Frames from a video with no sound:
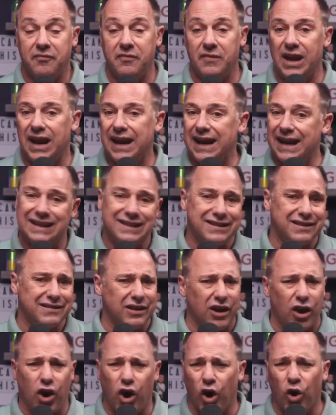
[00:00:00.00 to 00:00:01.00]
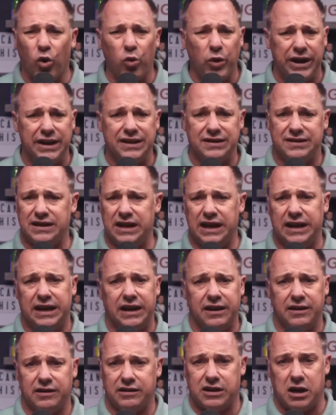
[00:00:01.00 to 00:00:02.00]
It's always
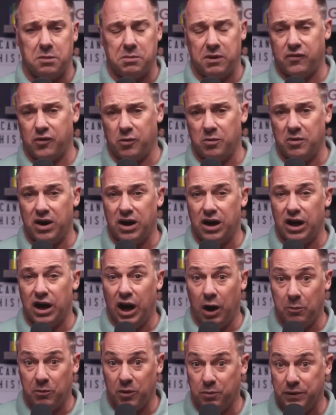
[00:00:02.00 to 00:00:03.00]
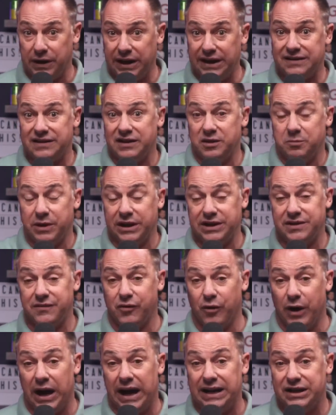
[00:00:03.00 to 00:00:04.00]
coming from a humble place and a place of
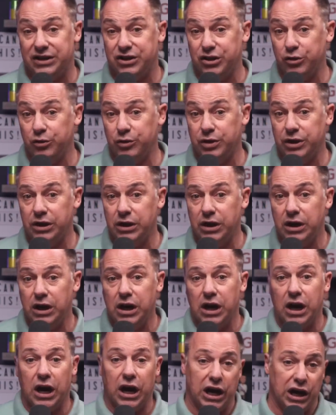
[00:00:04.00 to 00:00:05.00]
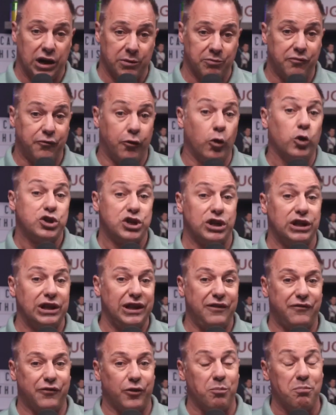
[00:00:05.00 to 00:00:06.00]
gratitude. Fortunately
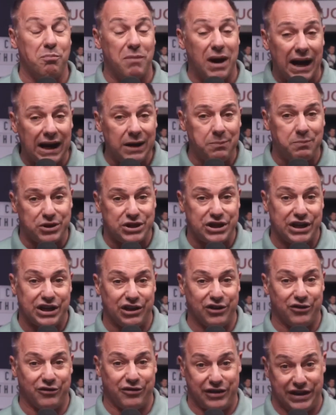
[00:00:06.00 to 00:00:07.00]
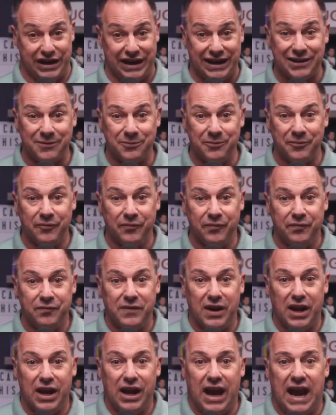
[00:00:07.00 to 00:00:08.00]
for my particular thing,
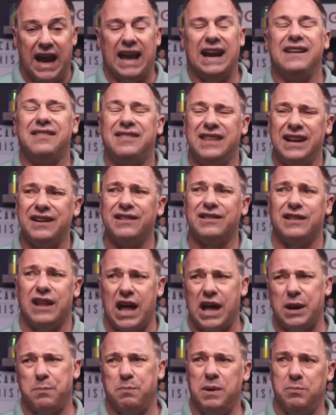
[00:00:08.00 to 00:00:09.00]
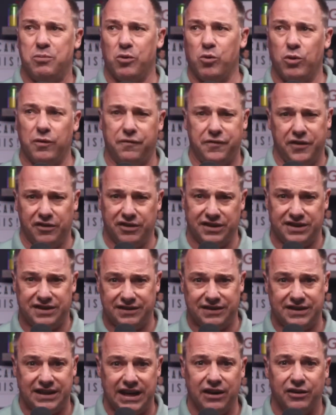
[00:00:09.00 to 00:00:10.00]
and I think a lot of people will feel this in
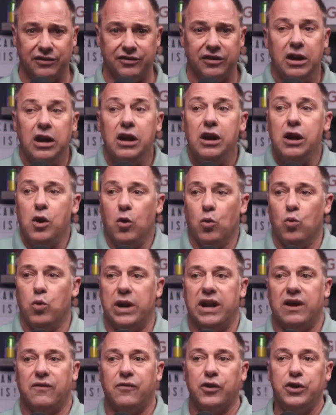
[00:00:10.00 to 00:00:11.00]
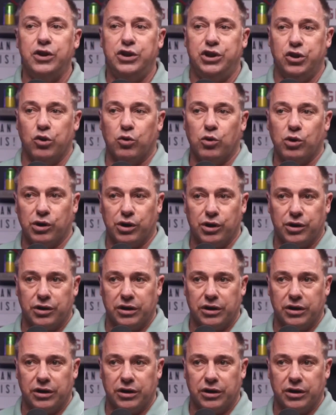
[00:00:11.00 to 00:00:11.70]
sales, whatever you're